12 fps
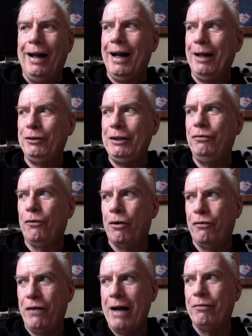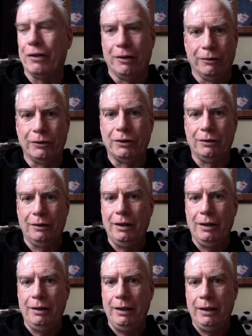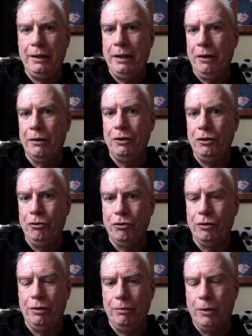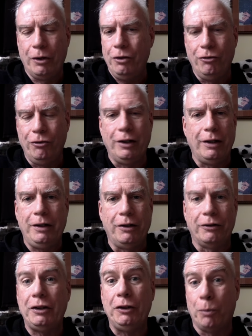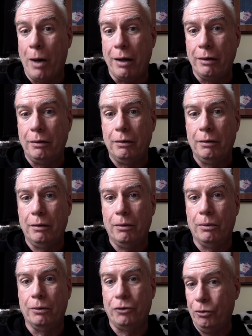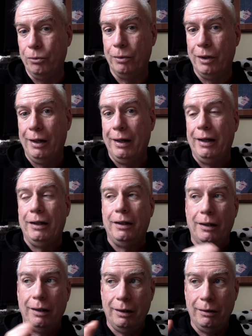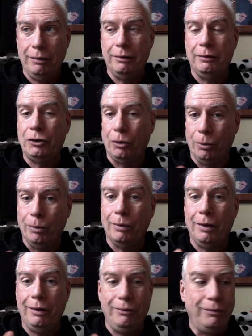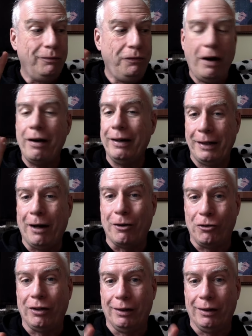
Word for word: I've seen four or five of those in a year that usually where usually a year sees one or two. Uh, so very encouraging.